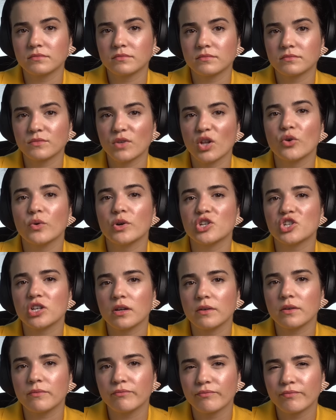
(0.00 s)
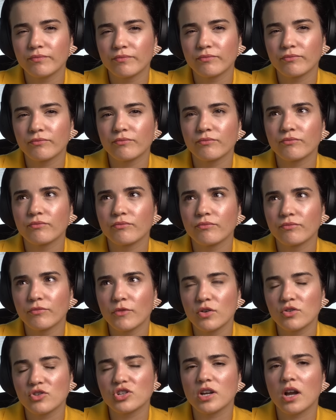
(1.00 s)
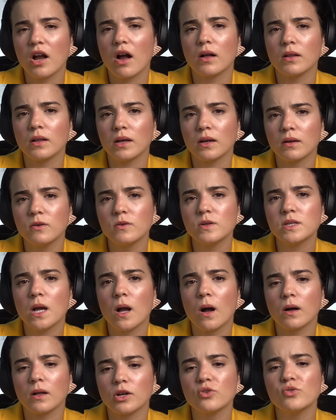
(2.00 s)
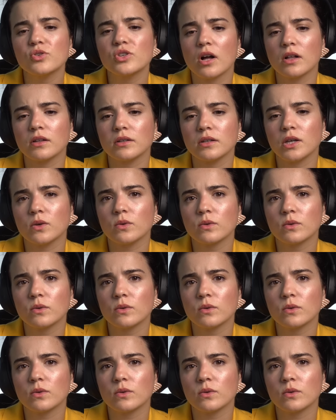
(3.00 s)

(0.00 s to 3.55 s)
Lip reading: Who is she? Who's she calling? Who is he calling? Who's calling you?